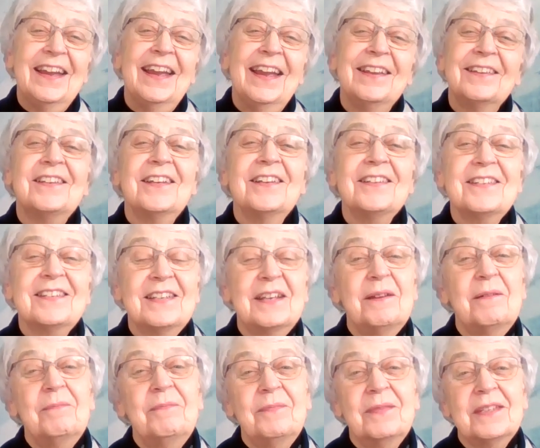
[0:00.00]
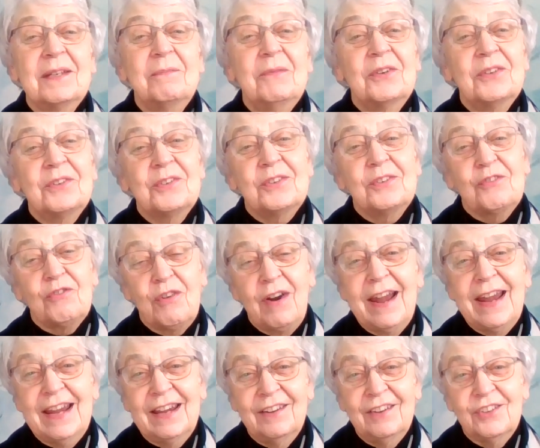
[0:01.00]
It does seem somewhat
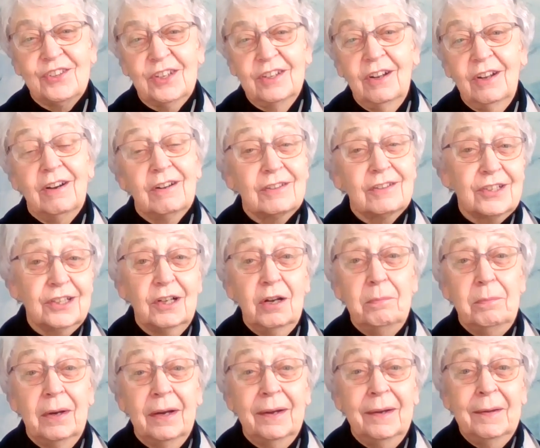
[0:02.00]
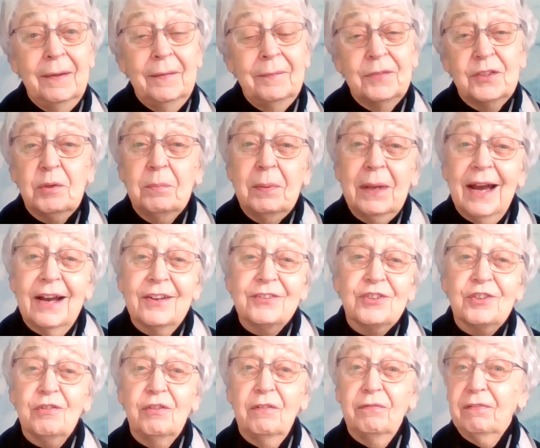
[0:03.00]
strange in October to be
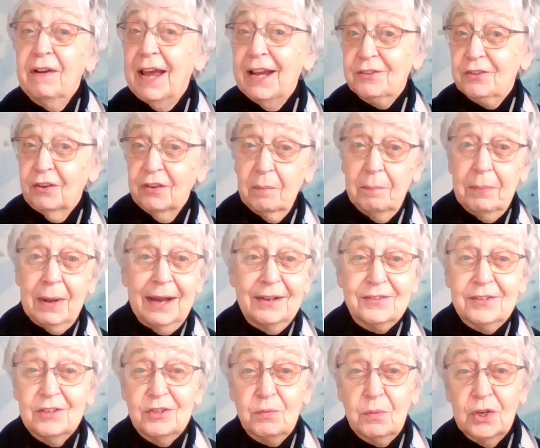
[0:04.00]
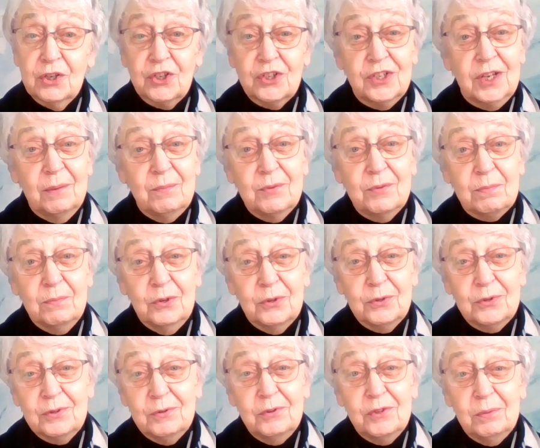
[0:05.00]
asked to reflect on a passage which seems
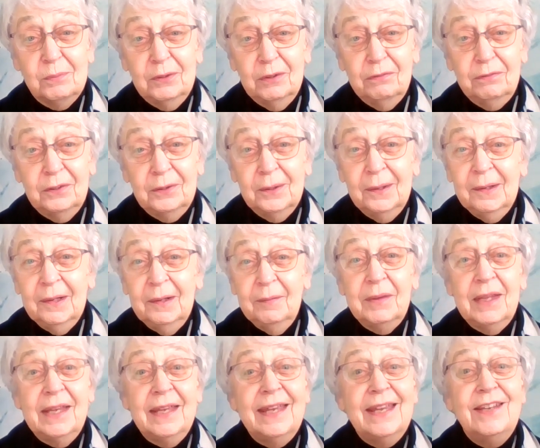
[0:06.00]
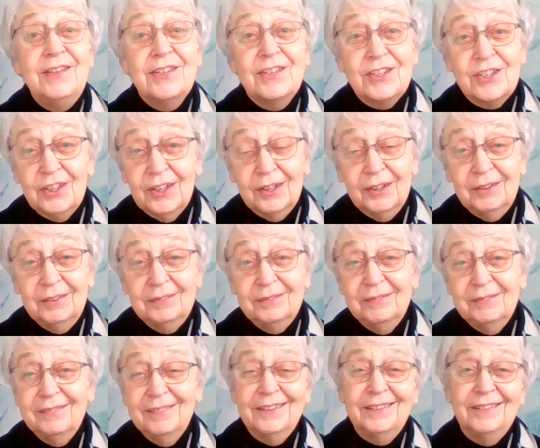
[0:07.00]
more suitable for Easter
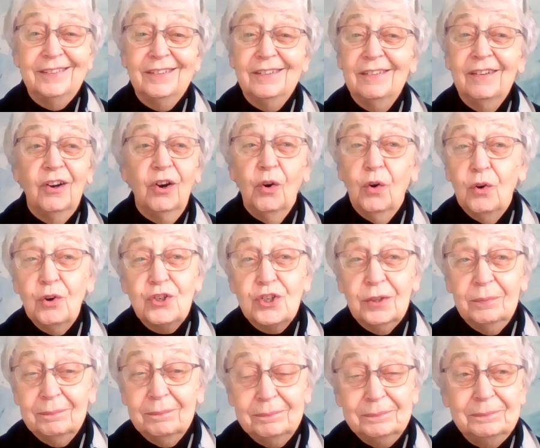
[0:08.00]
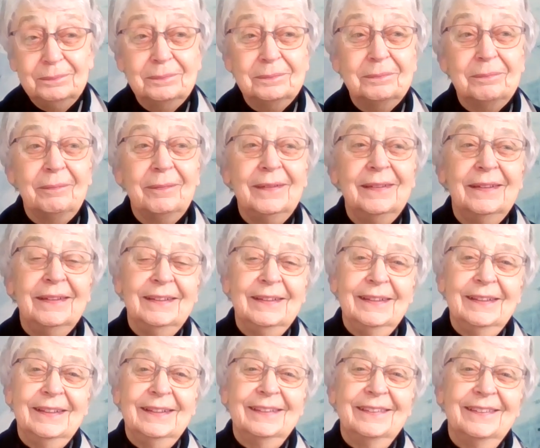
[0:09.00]
than autumn.
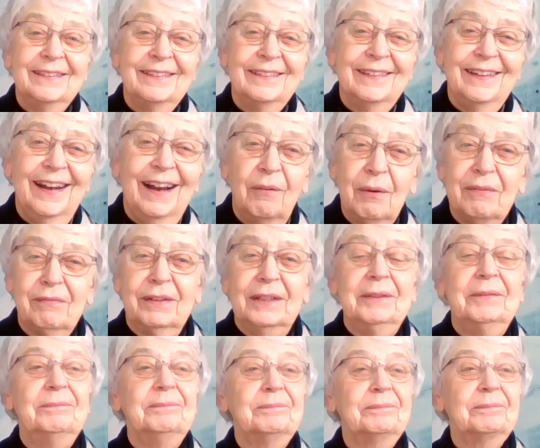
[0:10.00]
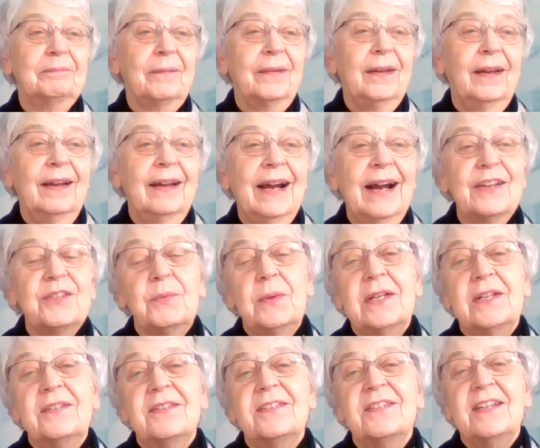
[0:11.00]
However, as
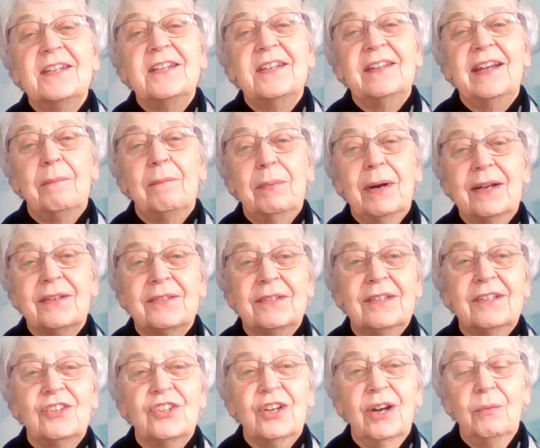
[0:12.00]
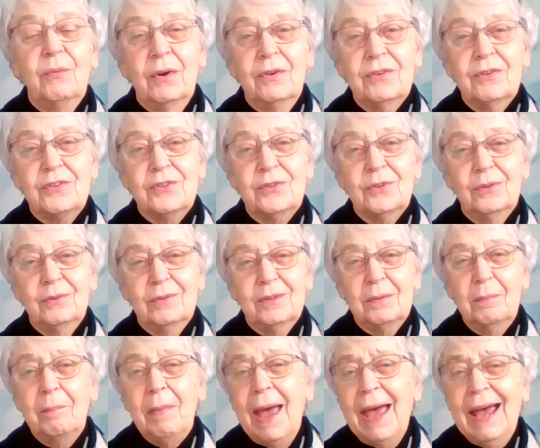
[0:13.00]
we consider that passage, I want to
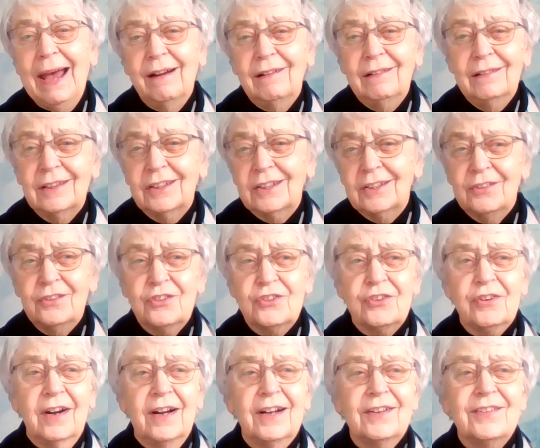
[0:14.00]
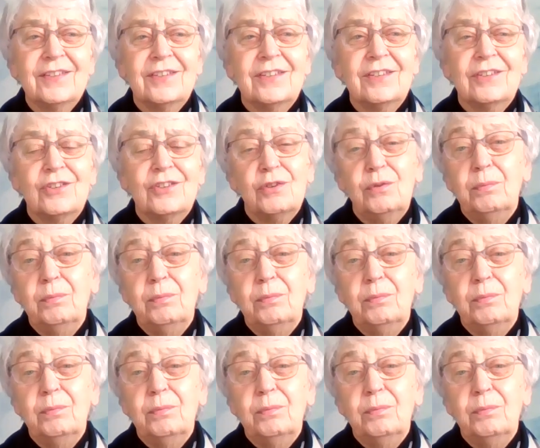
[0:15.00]
compare and contrast